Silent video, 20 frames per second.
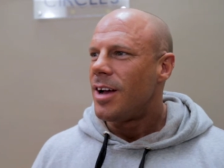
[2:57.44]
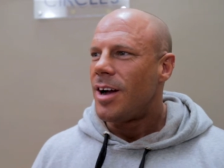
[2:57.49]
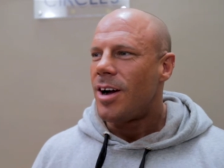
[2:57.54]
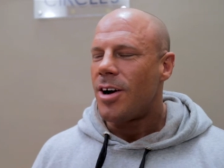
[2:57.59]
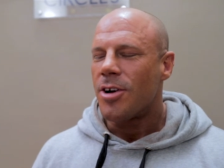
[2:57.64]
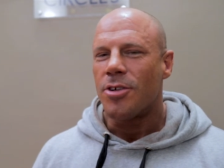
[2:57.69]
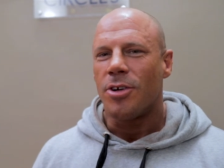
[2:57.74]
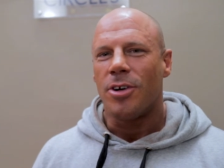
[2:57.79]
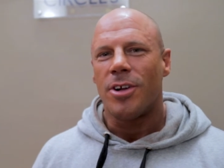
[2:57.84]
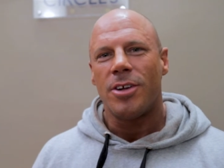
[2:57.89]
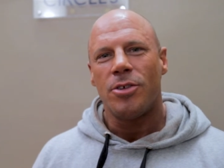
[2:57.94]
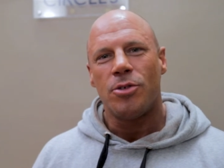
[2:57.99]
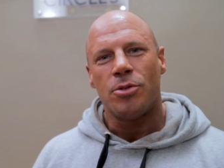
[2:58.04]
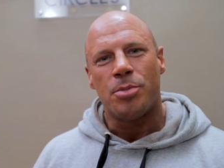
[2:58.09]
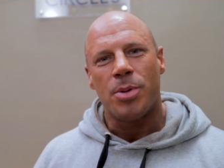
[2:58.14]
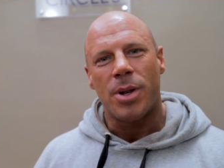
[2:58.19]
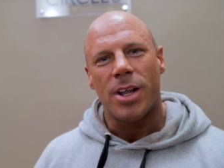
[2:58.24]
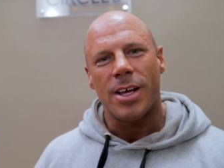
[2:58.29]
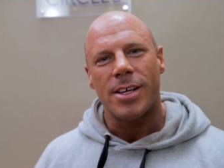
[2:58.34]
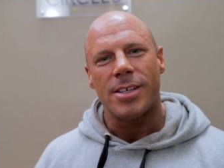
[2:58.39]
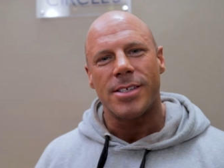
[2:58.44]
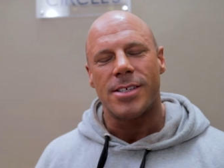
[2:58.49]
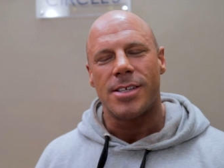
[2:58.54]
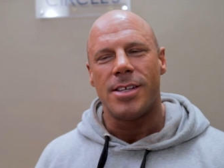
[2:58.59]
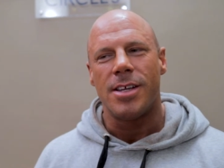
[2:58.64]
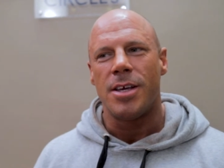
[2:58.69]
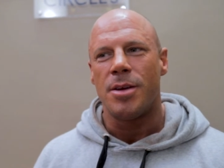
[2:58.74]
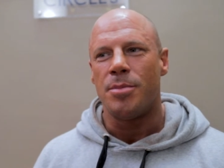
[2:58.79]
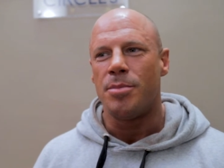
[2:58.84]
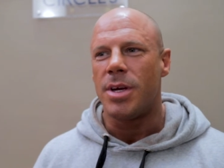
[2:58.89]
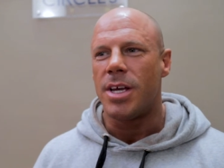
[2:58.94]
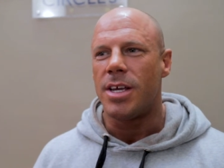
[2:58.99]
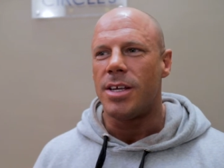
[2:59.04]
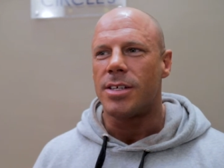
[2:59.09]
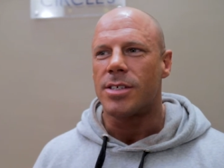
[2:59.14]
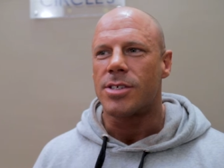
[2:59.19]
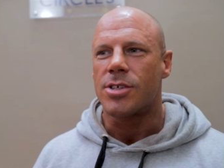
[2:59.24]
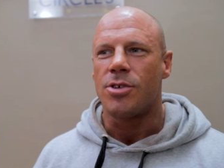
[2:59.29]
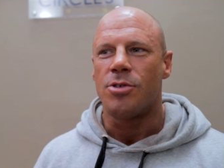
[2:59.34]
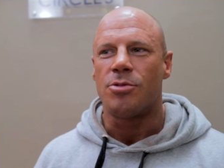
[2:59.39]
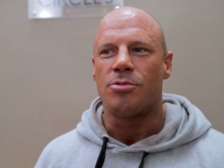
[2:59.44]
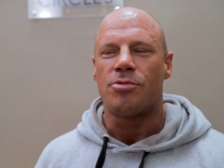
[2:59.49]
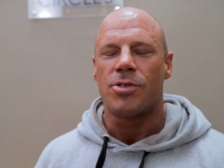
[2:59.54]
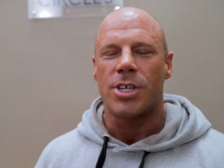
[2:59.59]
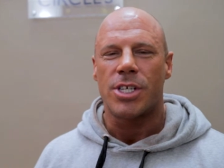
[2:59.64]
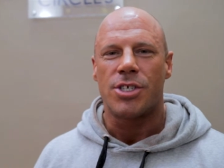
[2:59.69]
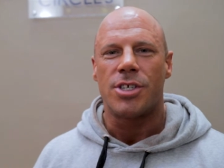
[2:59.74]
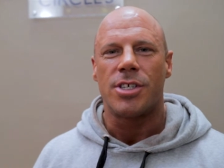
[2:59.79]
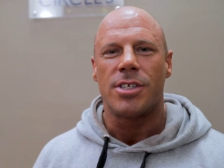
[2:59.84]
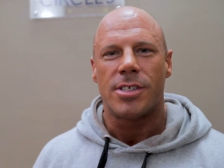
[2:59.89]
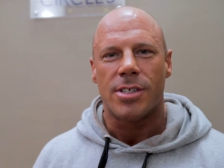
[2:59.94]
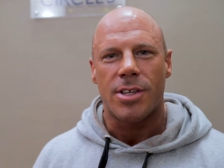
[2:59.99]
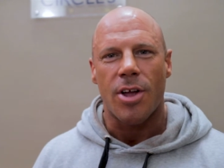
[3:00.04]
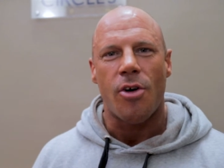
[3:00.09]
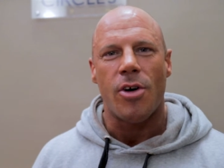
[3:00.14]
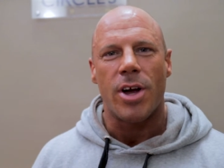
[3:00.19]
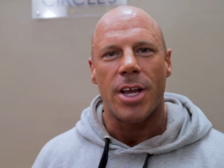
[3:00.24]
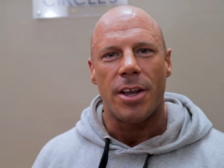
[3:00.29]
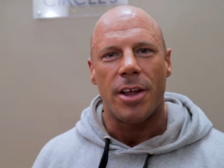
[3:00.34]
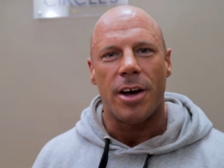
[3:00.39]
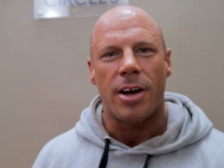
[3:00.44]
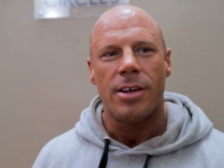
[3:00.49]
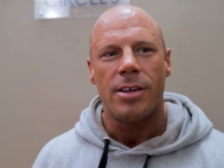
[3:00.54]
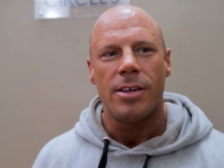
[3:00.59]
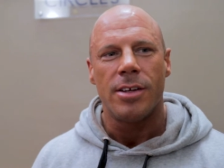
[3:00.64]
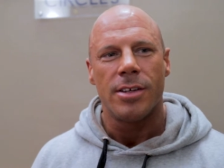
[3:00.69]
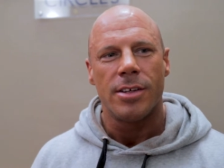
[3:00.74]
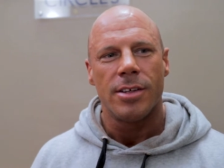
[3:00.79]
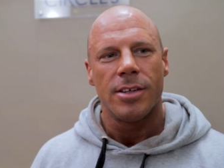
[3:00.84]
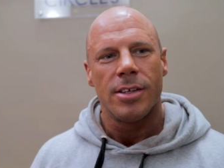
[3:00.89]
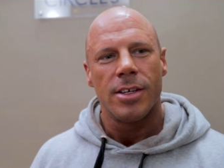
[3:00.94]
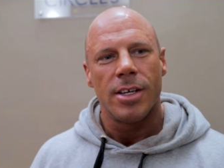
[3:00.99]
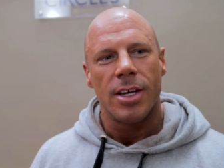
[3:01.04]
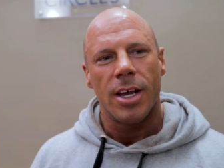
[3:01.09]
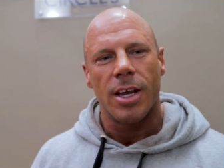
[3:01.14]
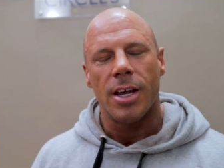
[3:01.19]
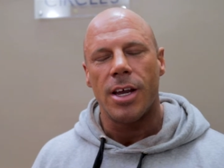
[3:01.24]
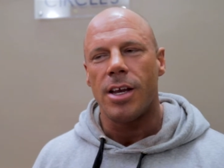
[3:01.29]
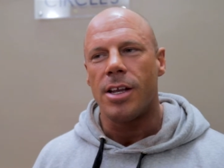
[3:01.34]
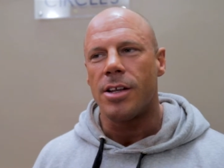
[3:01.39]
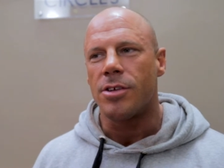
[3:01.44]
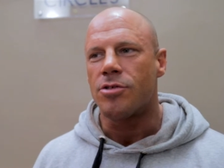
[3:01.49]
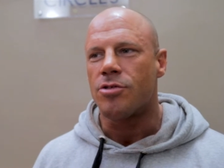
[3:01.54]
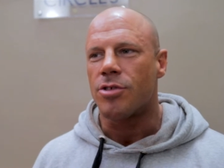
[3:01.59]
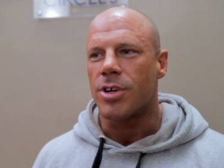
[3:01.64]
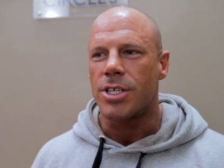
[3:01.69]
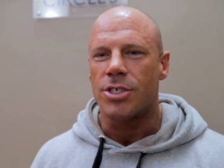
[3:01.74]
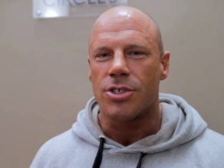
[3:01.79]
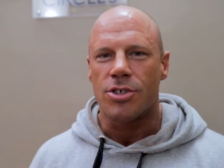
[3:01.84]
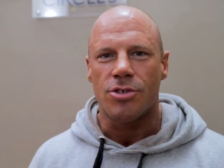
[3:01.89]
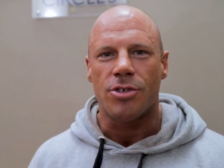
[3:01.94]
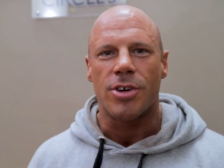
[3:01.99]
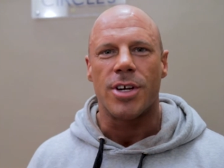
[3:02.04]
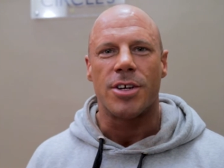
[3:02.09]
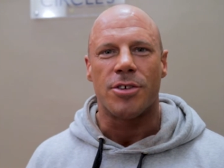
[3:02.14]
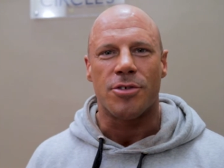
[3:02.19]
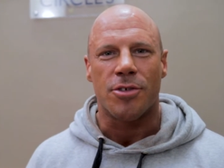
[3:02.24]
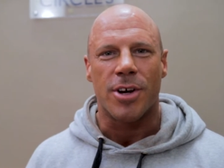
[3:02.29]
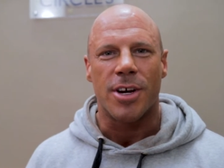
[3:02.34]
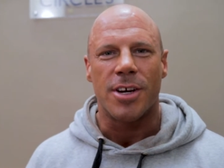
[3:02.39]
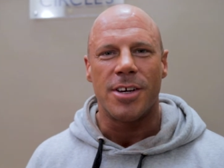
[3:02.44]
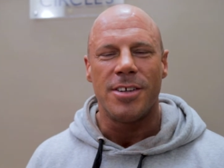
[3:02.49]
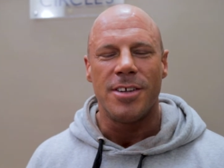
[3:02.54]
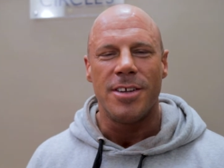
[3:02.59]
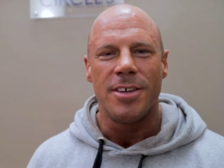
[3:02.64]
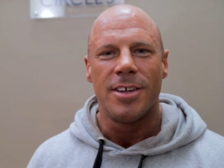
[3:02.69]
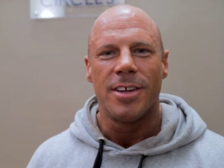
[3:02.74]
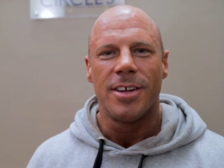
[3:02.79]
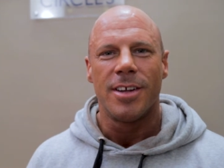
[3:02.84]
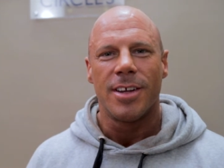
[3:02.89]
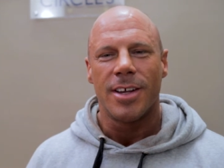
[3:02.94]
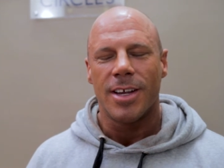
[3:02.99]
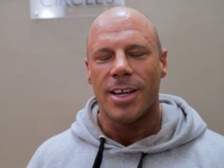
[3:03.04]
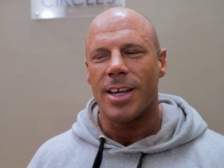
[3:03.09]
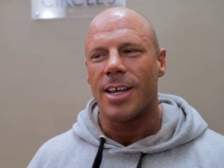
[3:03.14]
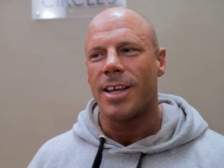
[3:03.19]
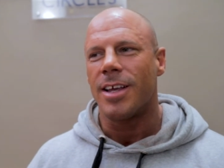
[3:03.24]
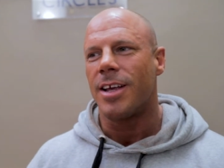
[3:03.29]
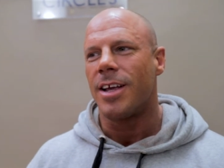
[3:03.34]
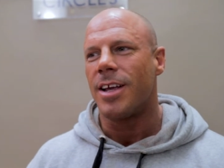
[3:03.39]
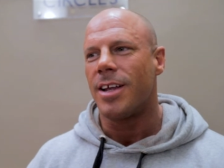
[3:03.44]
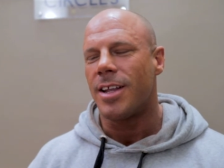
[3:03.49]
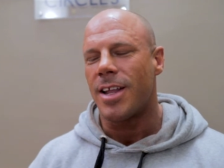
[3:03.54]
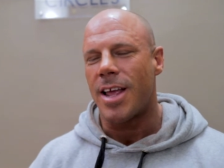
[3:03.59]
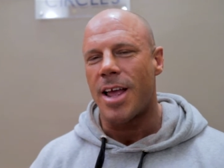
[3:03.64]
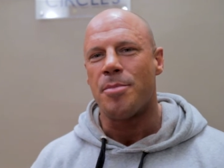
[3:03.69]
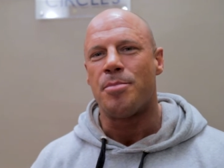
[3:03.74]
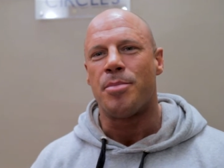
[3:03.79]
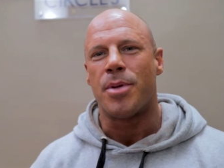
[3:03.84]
I've got a little place near me. It's called Richie's Diner in Green Street Green yeah, their